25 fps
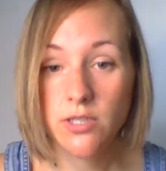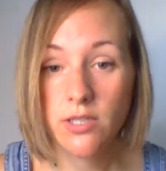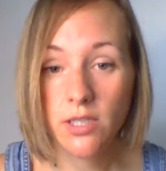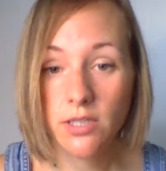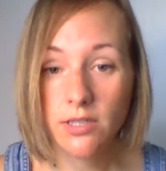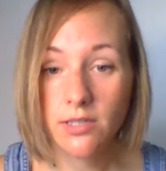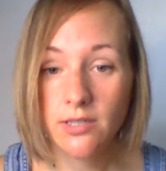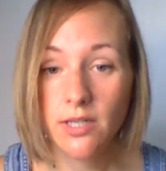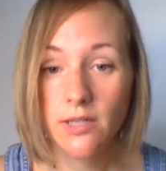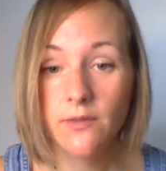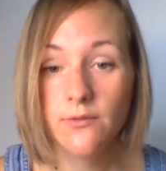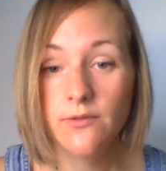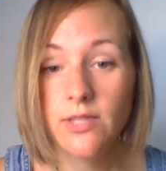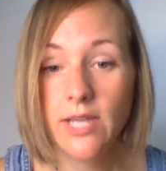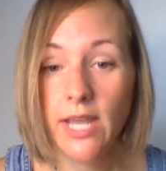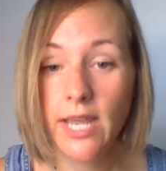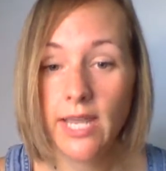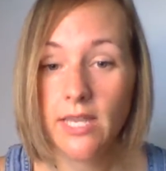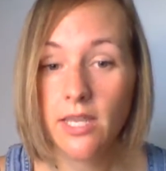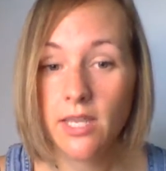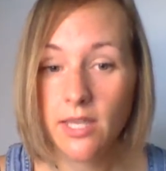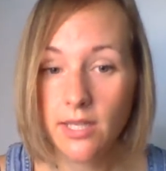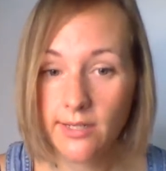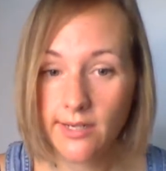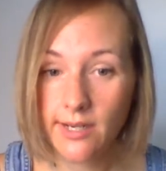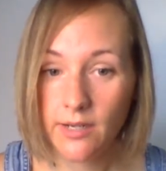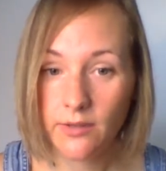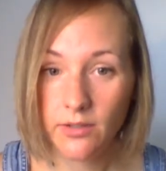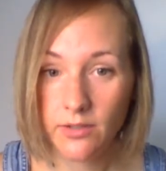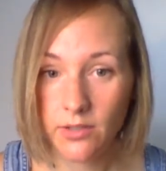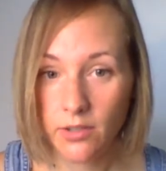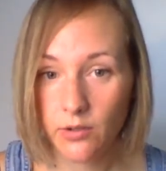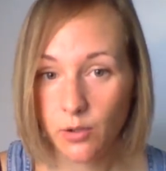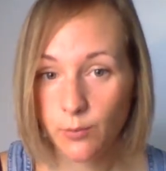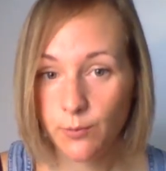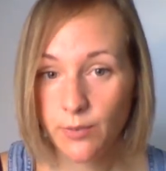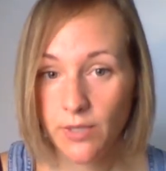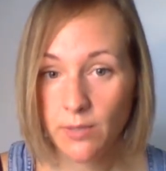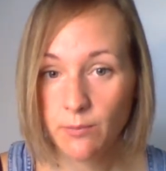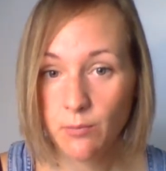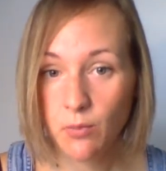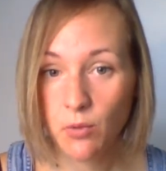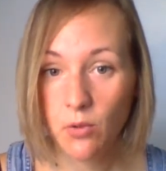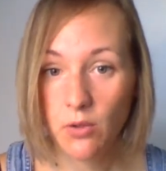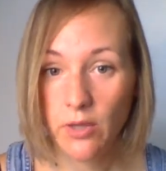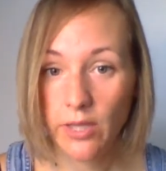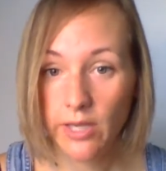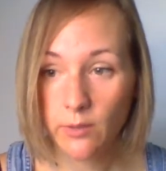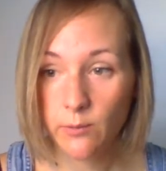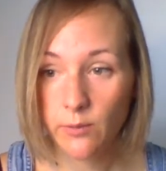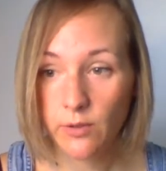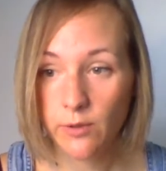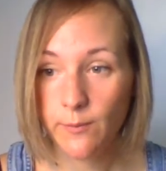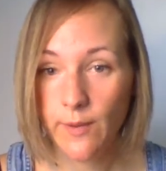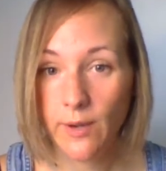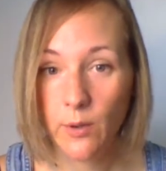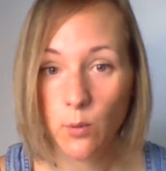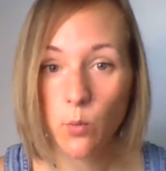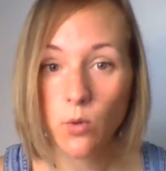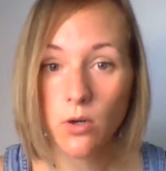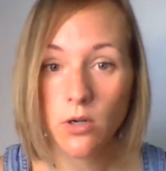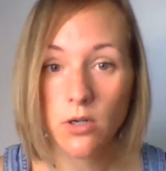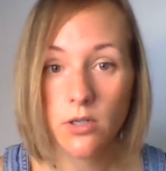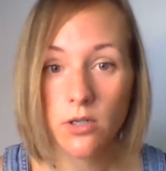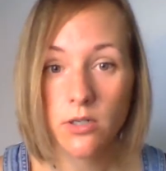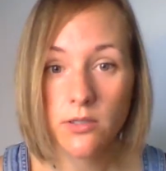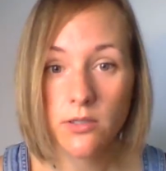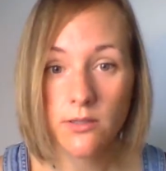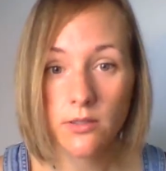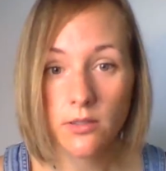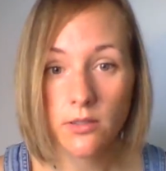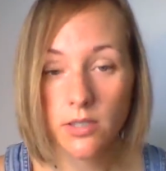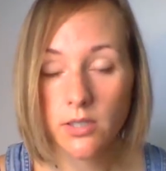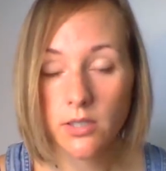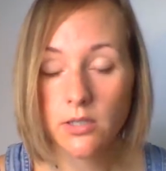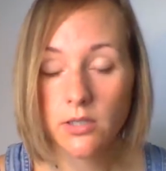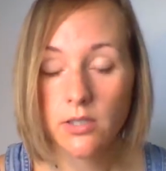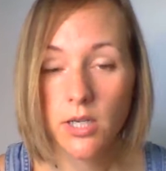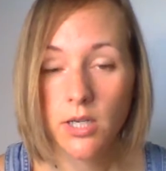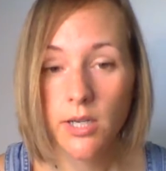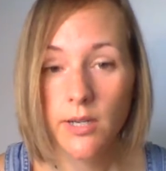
And instead of taking it out on other people, like with my words, or,